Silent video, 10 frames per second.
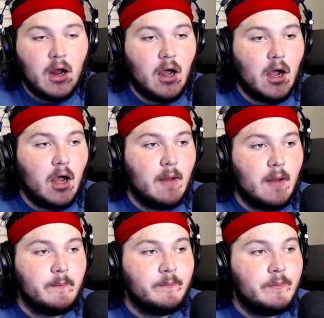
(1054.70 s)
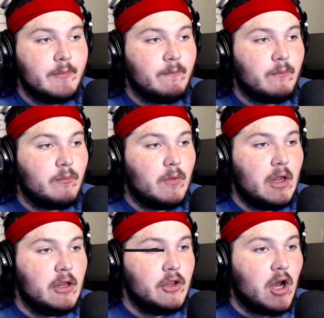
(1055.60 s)

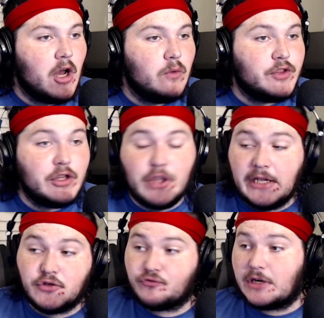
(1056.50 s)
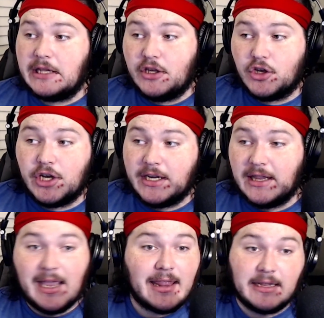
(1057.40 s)
You know, it's really good.
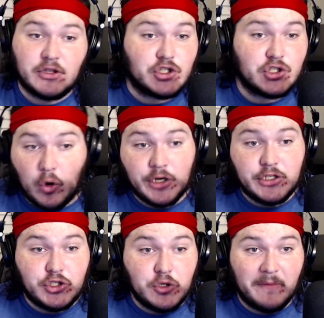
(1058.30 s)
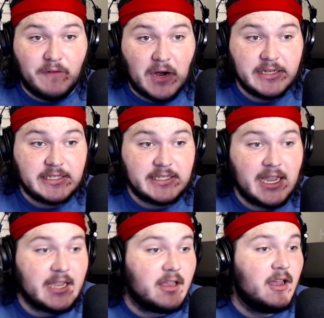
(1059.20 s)
Like the story's super fucking
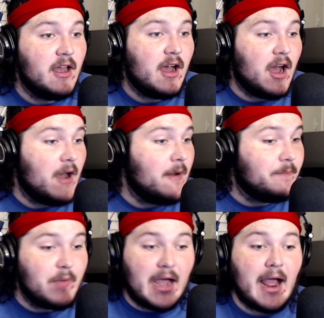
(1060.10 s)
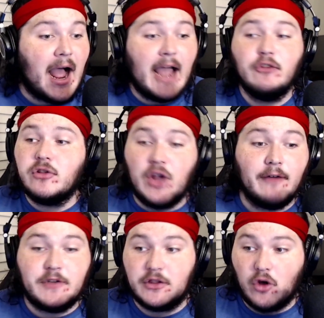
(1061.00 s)
sick. I
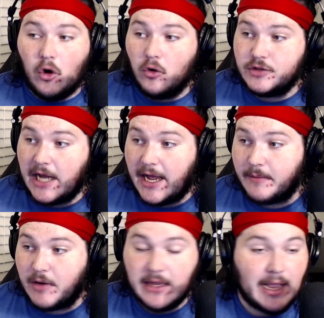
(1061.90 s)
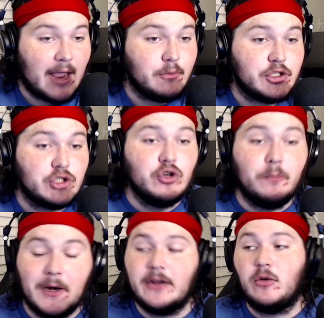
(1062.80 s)
loved it the whole time, right? Like, I was
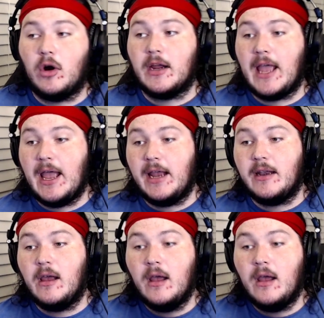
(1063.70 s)
super into Arcane.